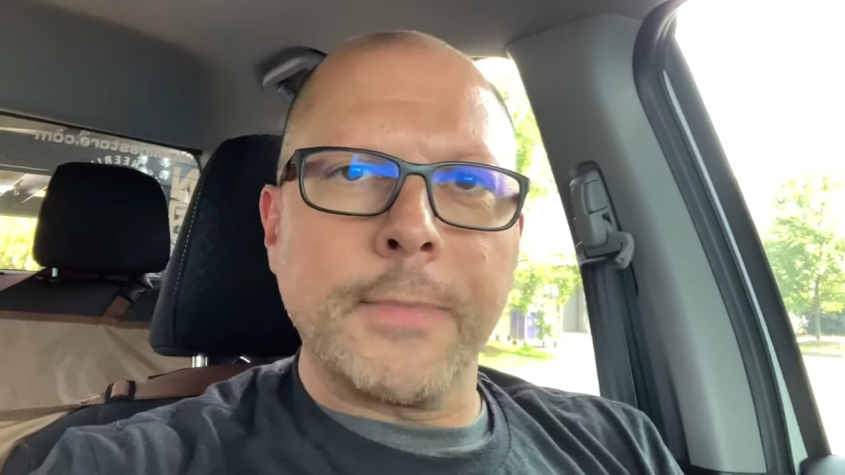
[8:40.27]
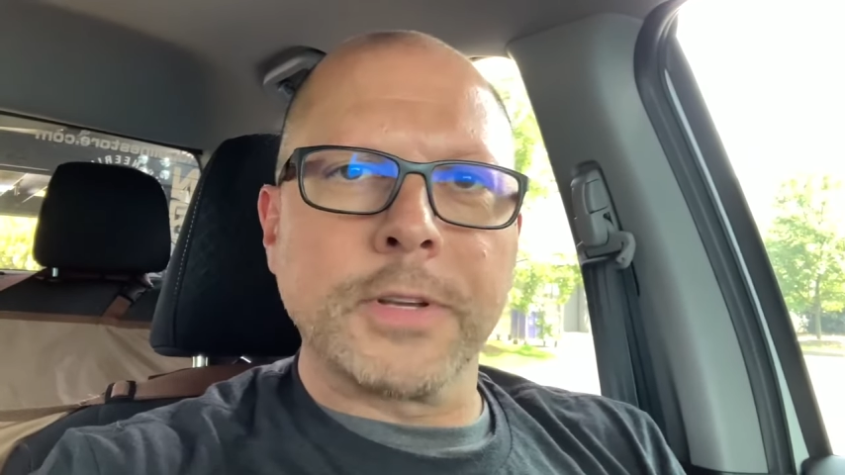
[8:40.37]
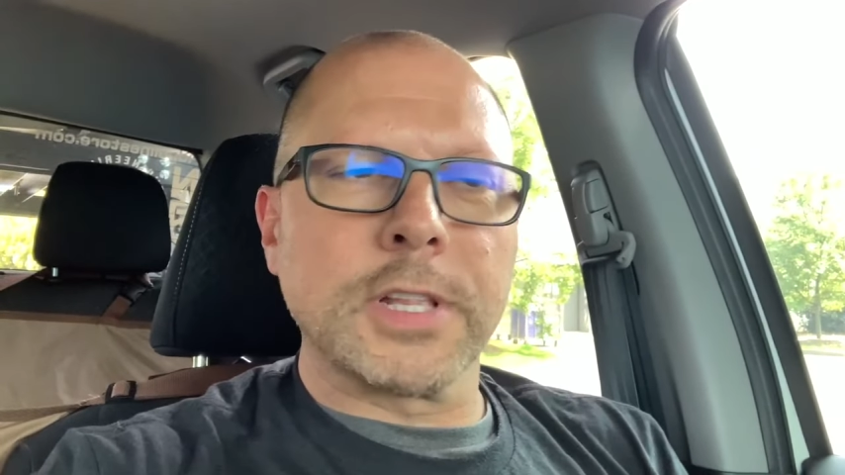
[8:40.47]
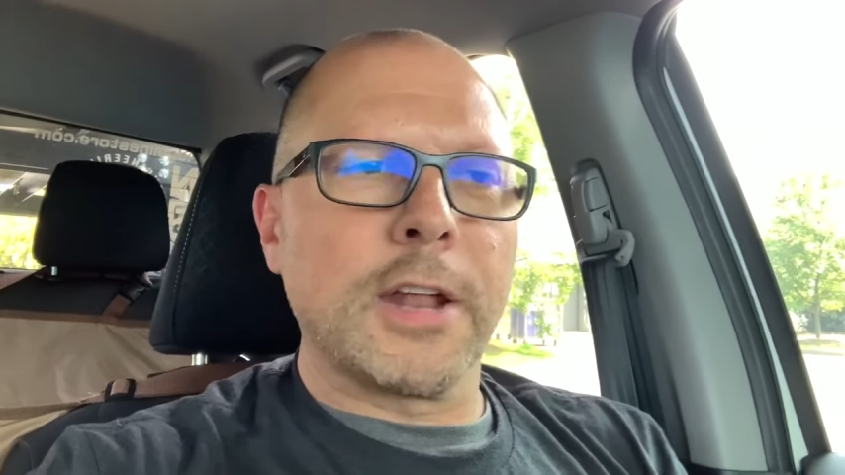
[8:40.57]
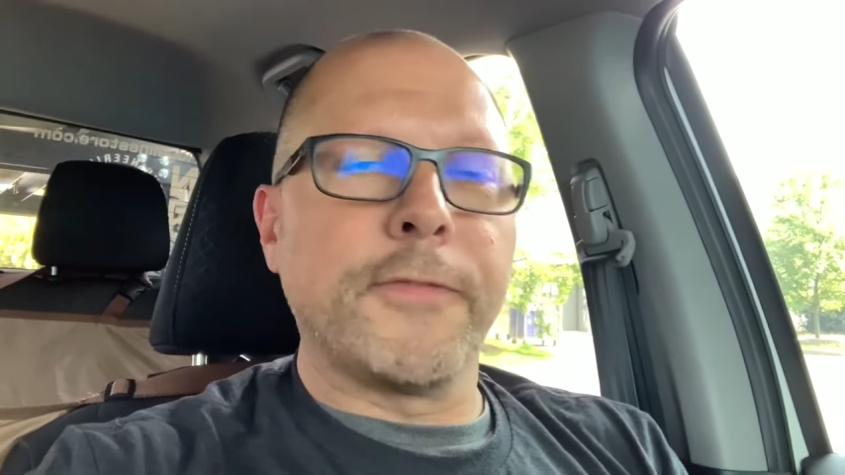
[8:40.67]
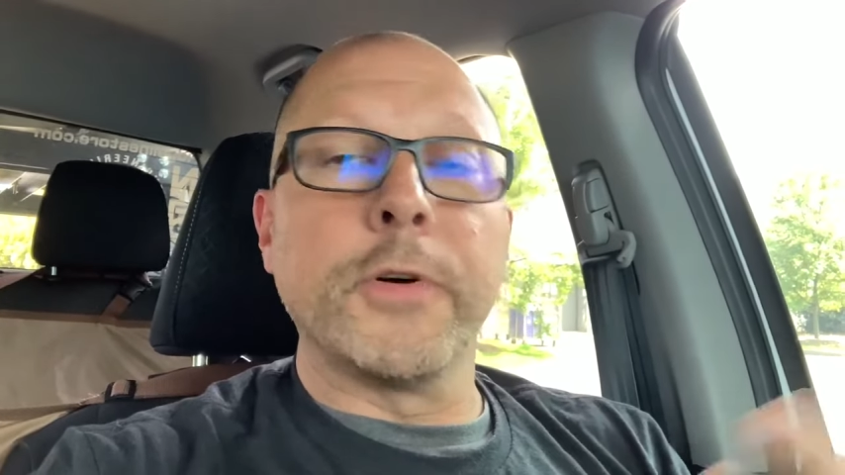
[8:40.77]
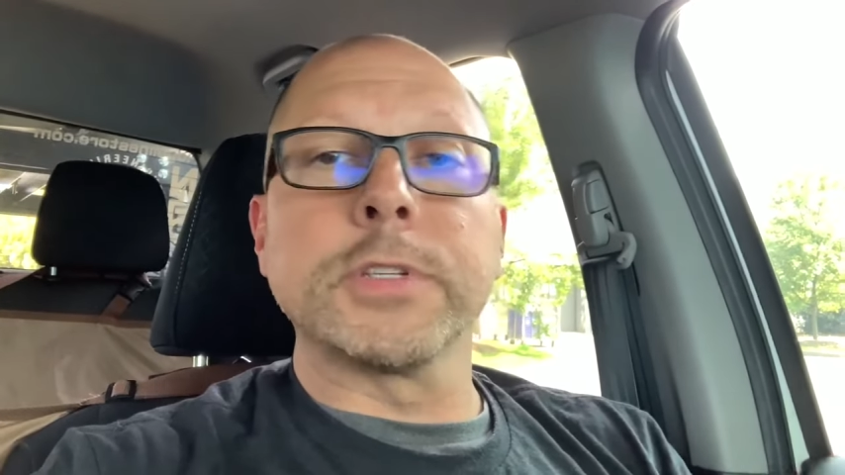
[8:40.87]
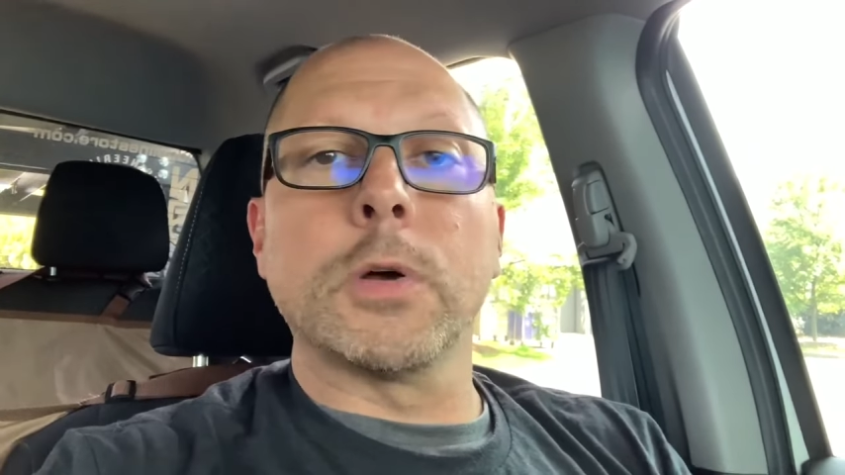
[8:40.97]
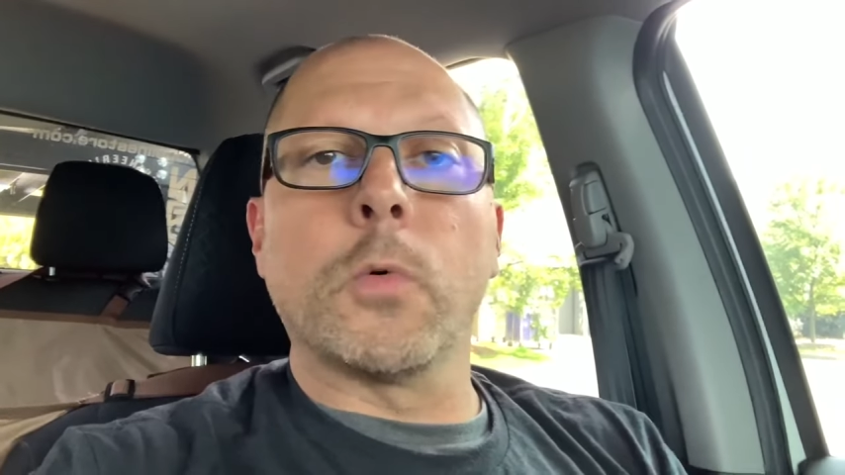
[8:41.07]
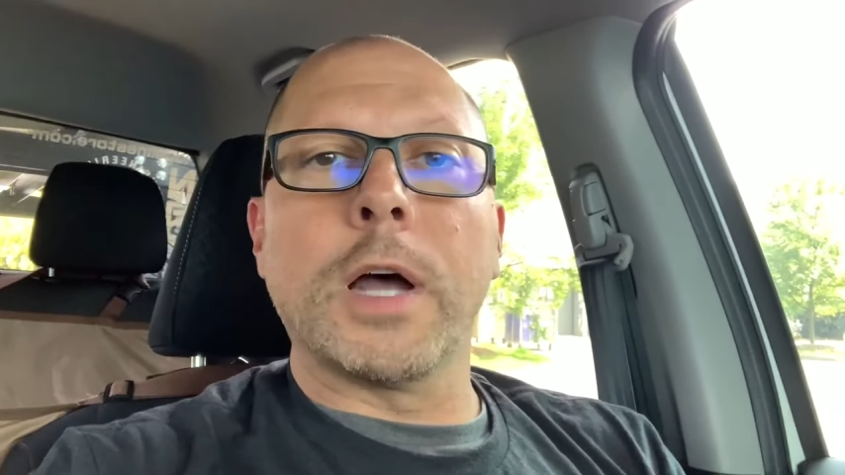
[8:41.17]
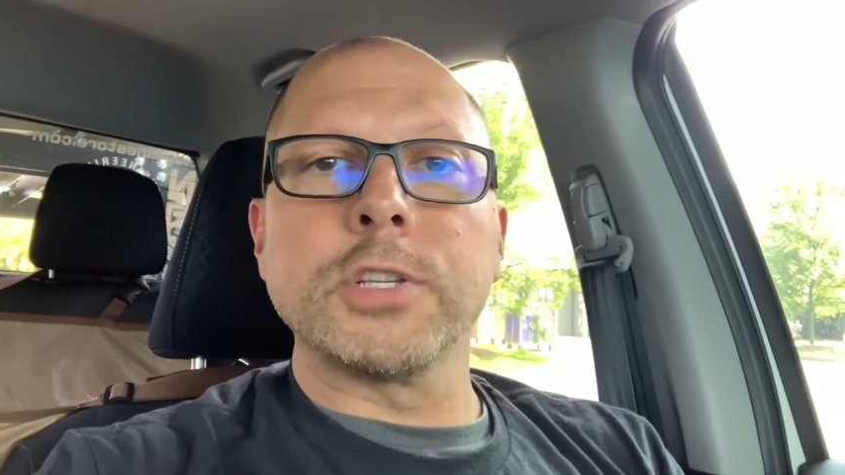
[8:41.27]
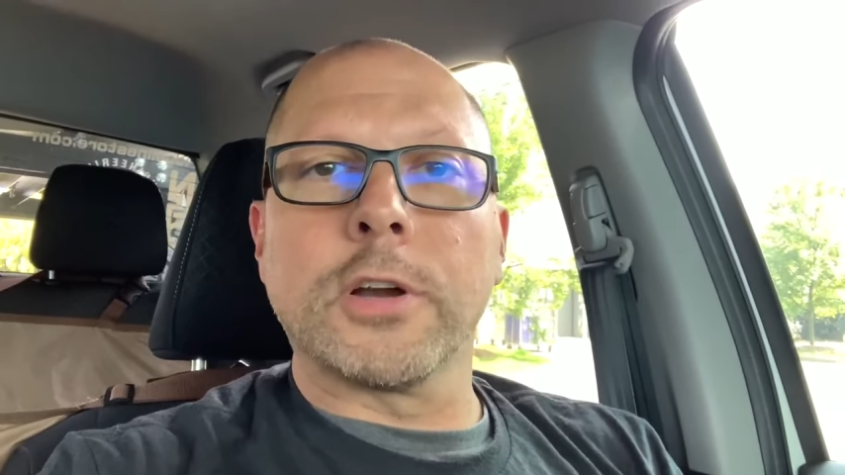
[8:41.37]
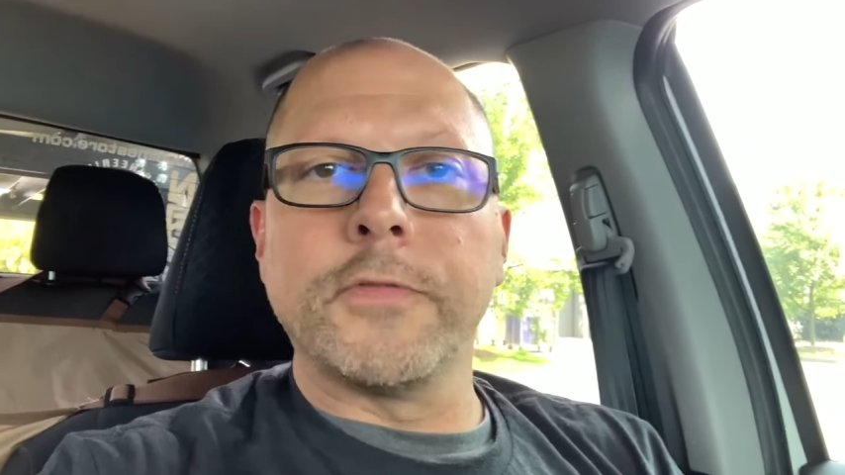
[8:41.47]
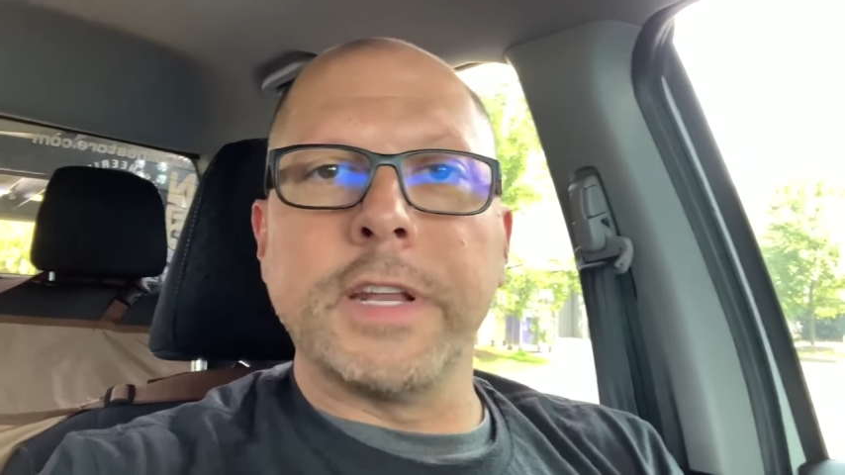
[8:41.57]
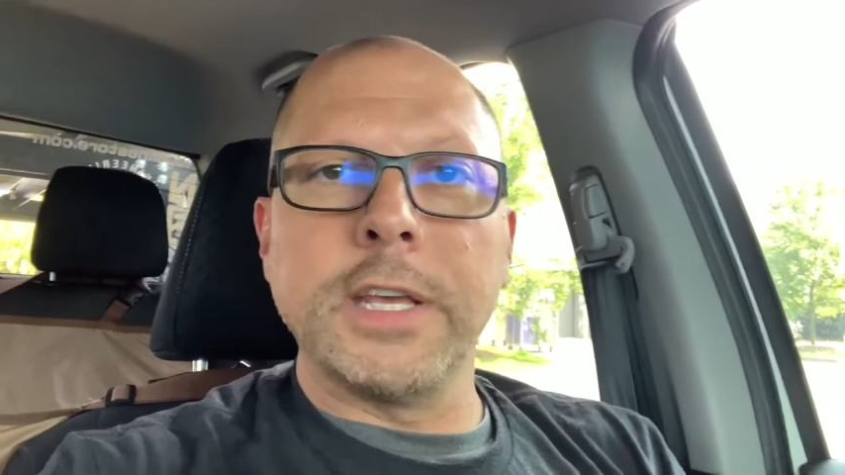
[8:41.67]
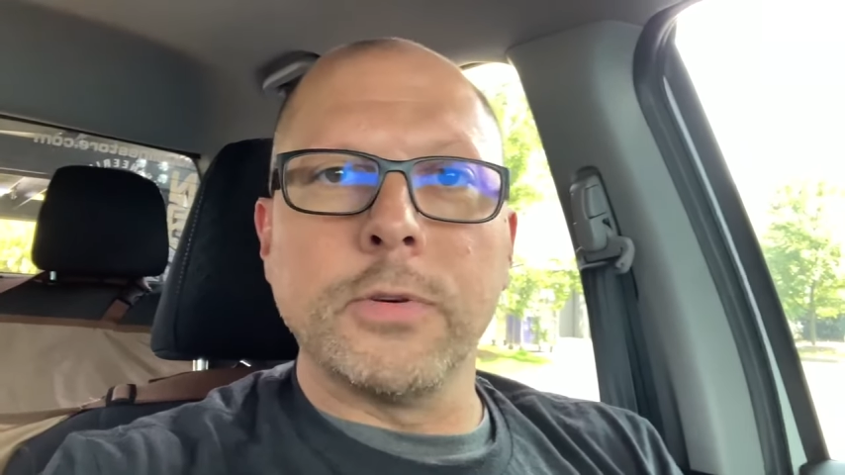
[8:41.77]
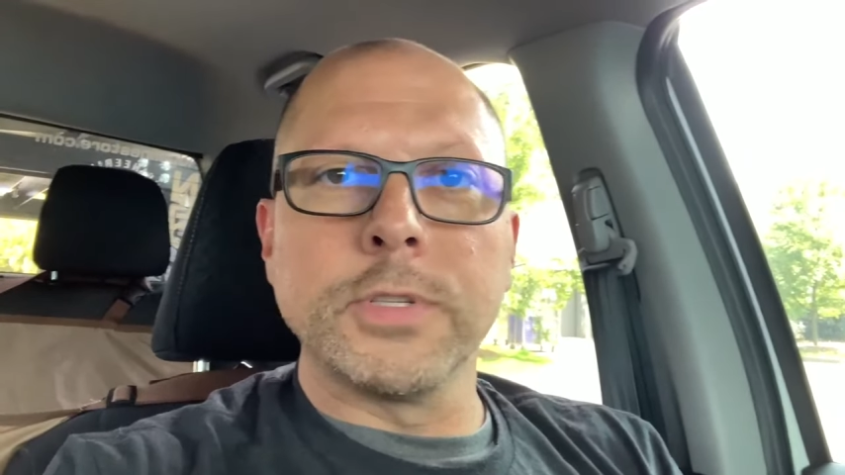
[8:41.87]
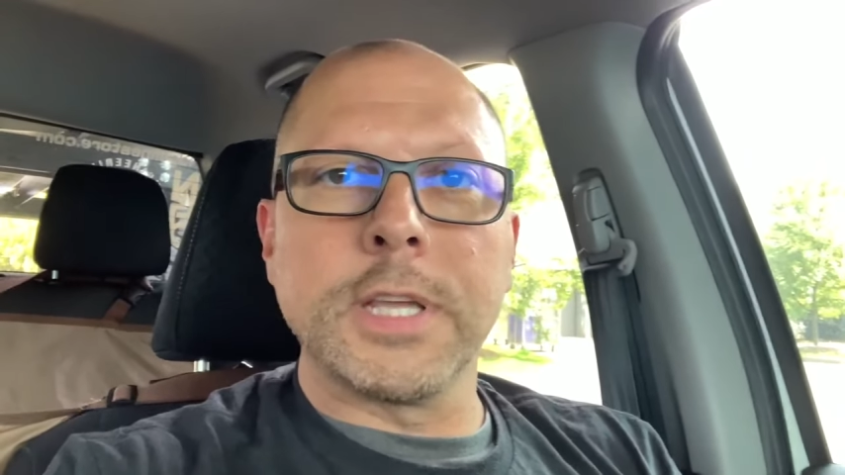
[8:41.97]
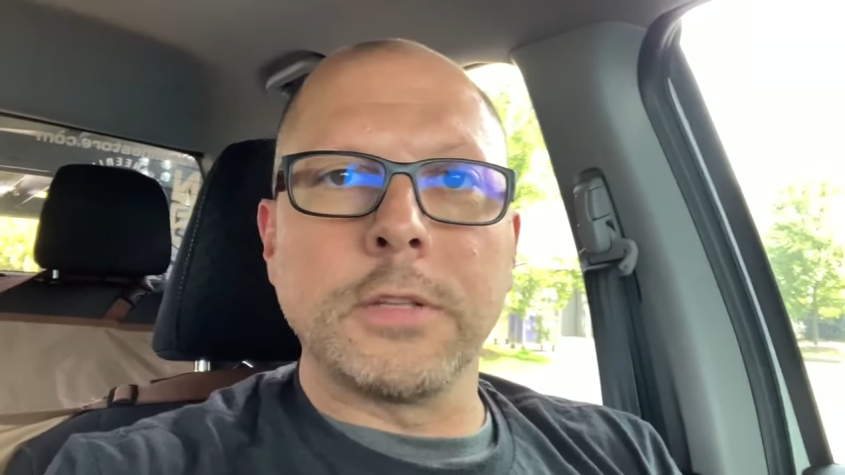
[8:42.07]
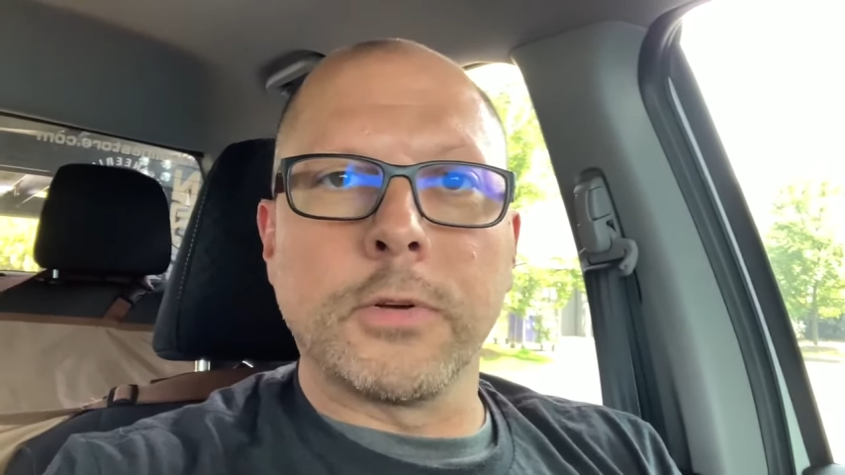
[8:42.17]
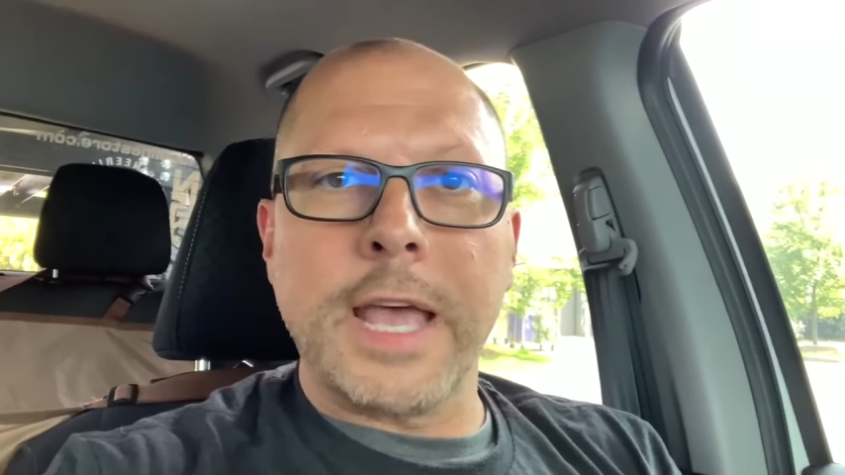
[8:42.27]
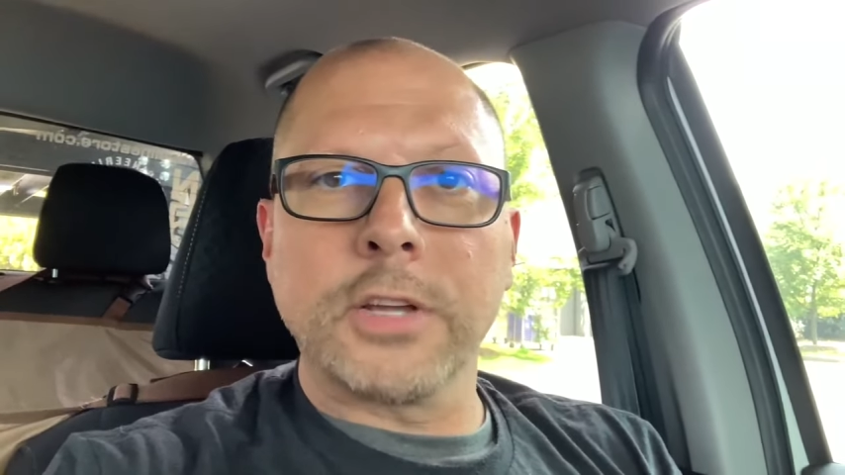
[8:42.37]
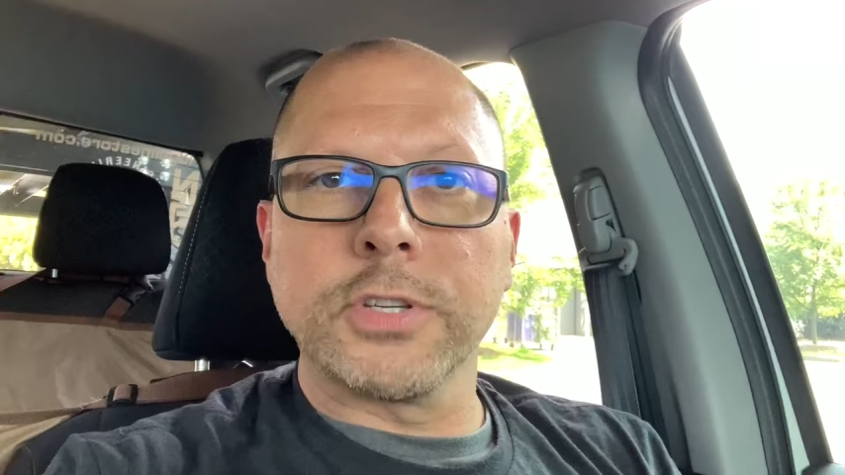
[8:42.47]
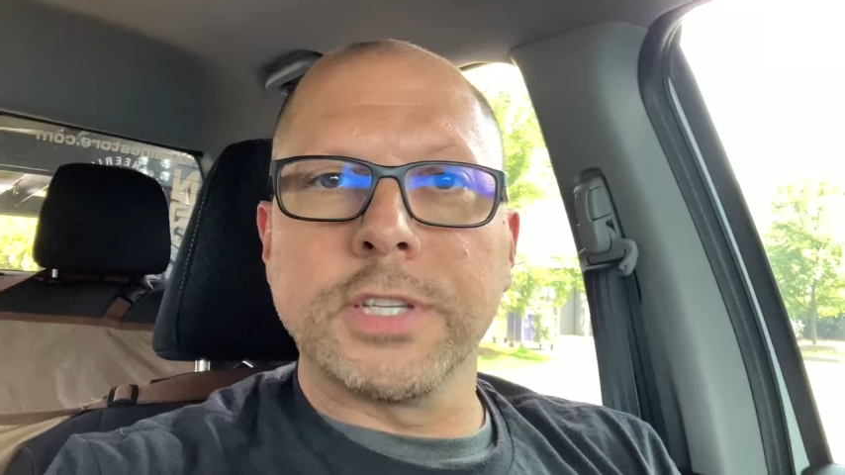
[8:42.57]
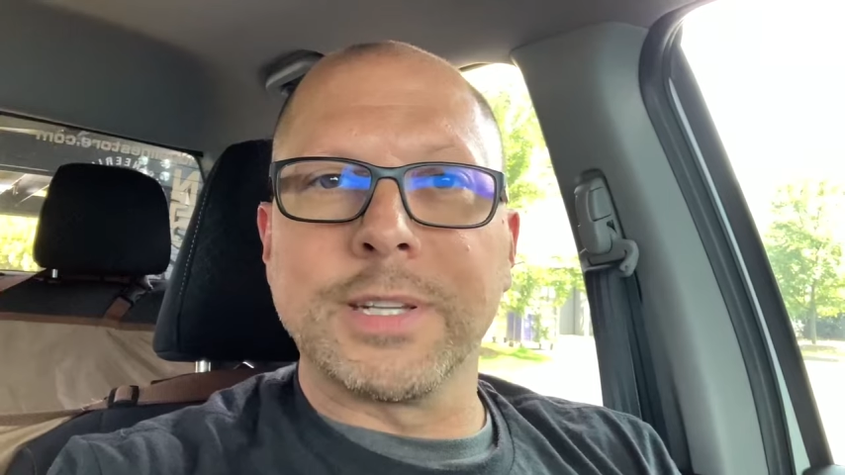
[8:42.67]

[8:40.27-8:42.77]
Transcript: There's a lot of folks that watch our videos that don't actually